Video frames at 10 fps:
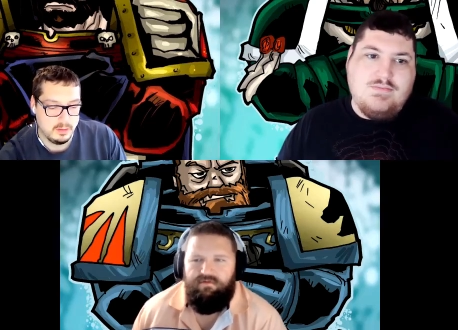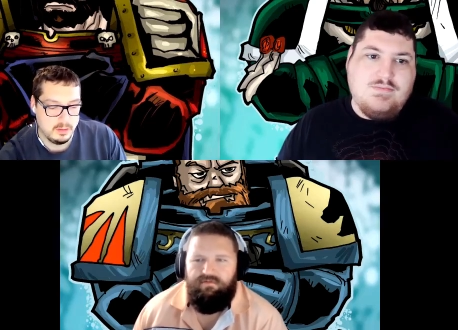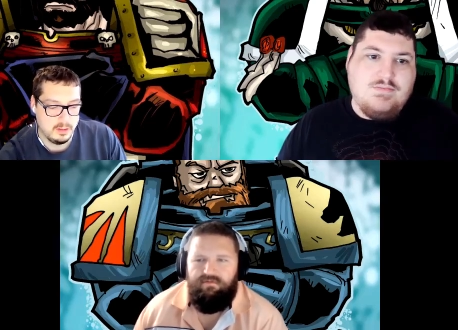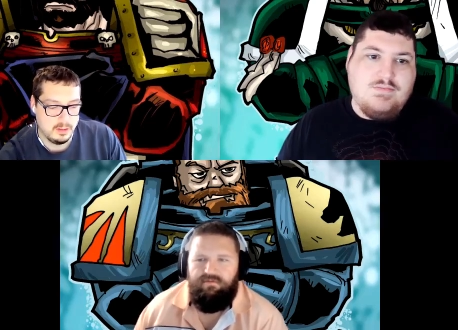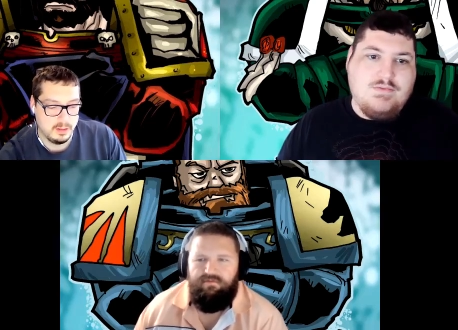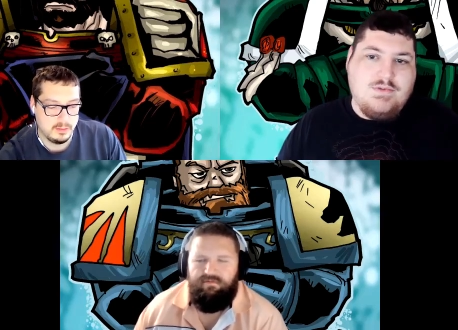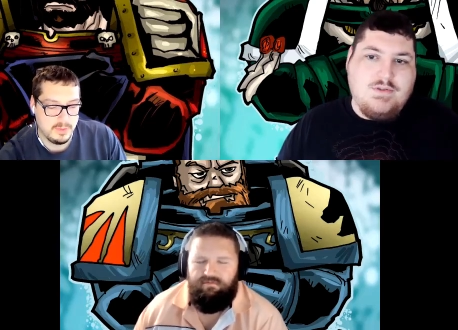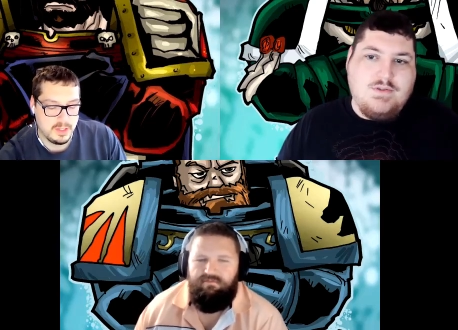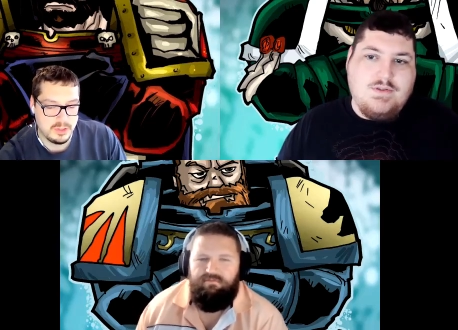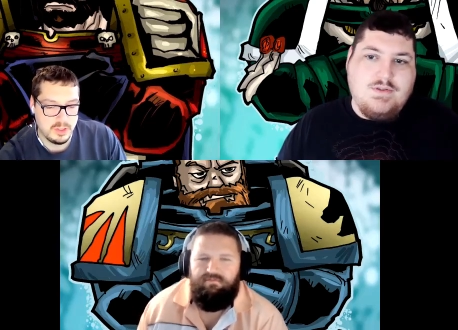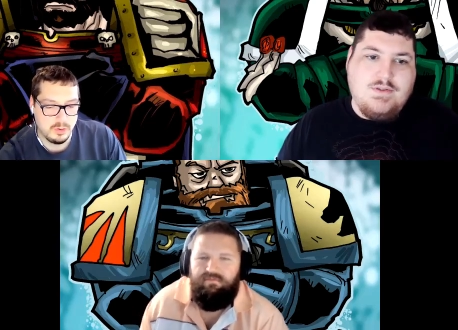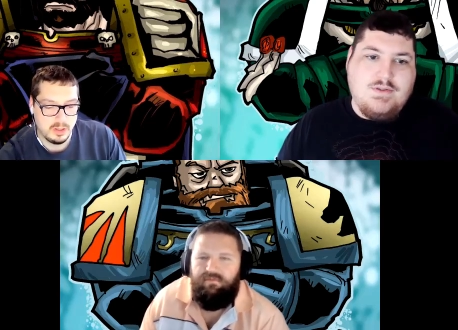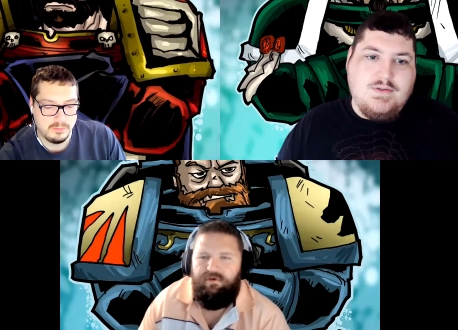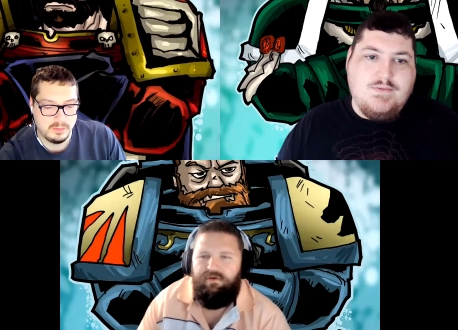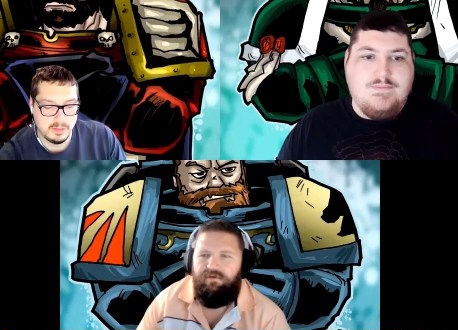Speaker 1: Uh, they showed
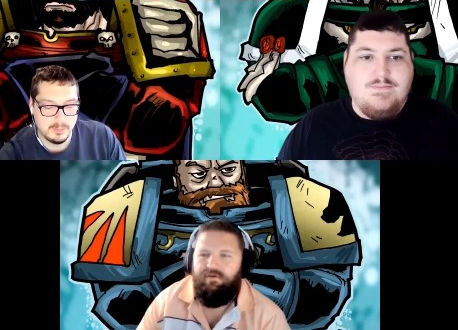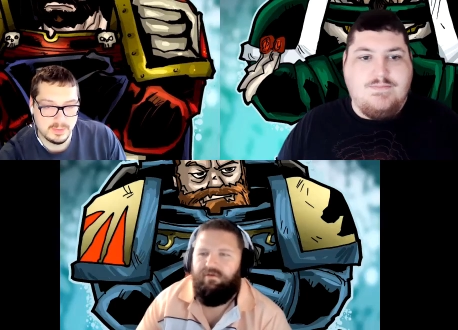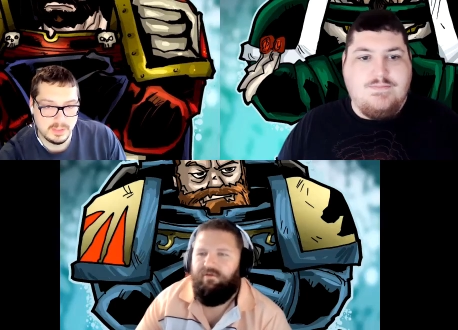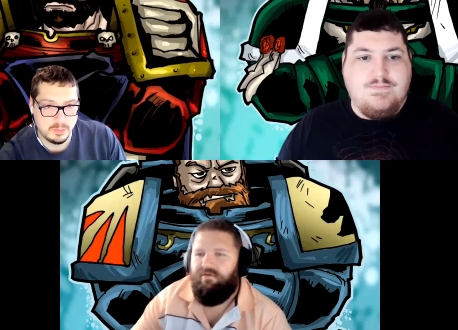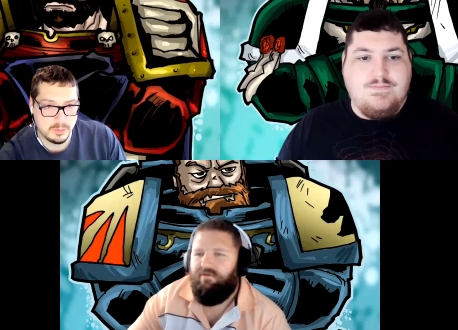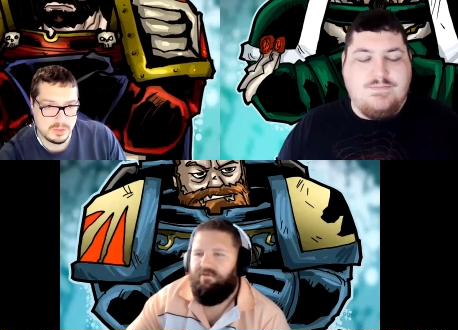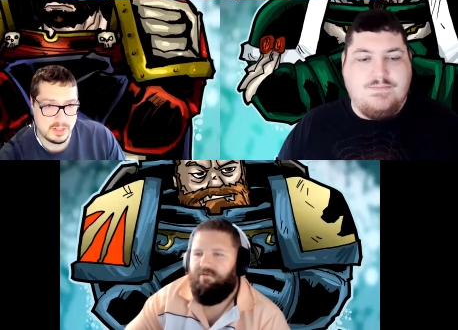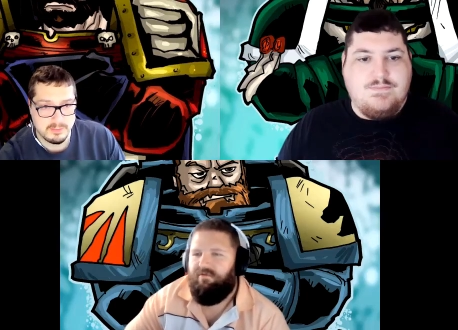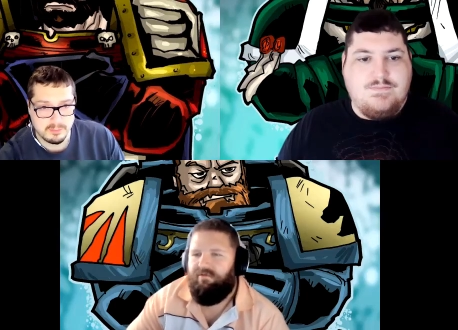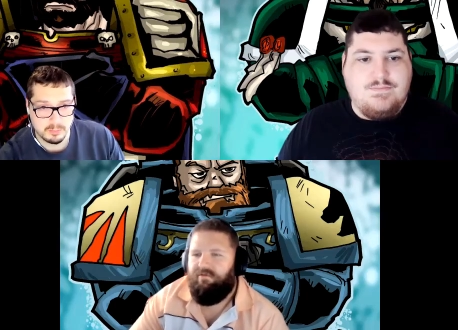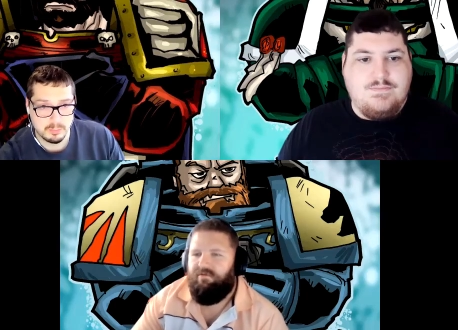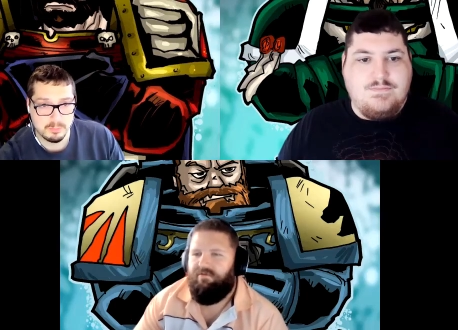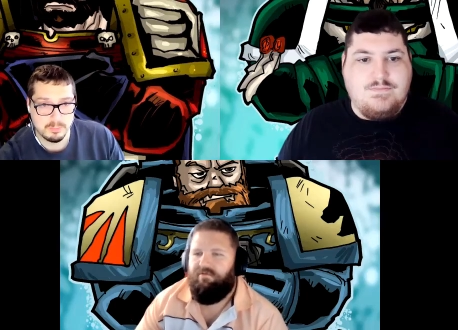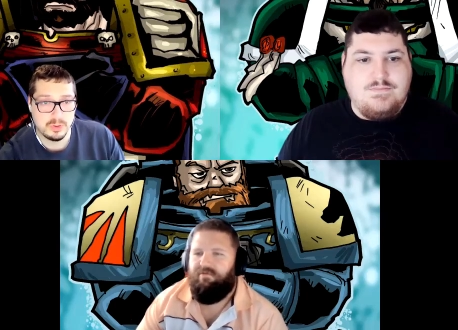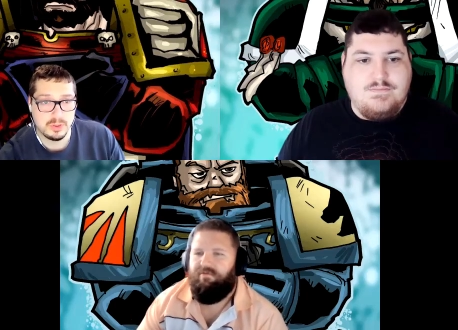off a limousine, which they never
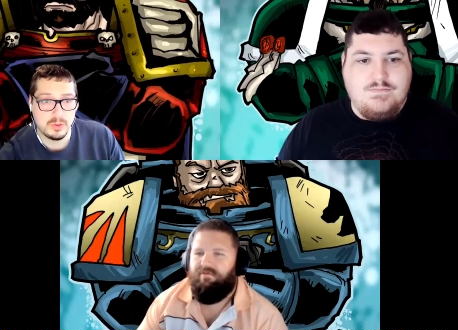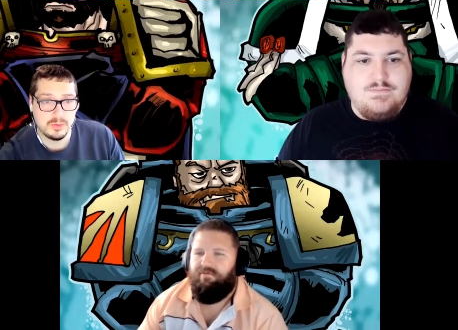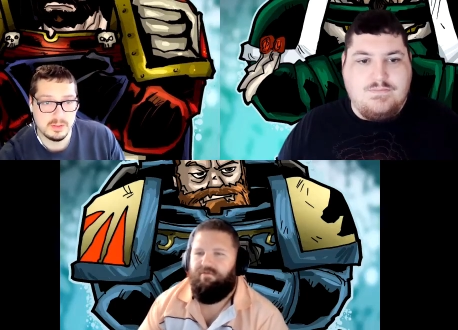produced.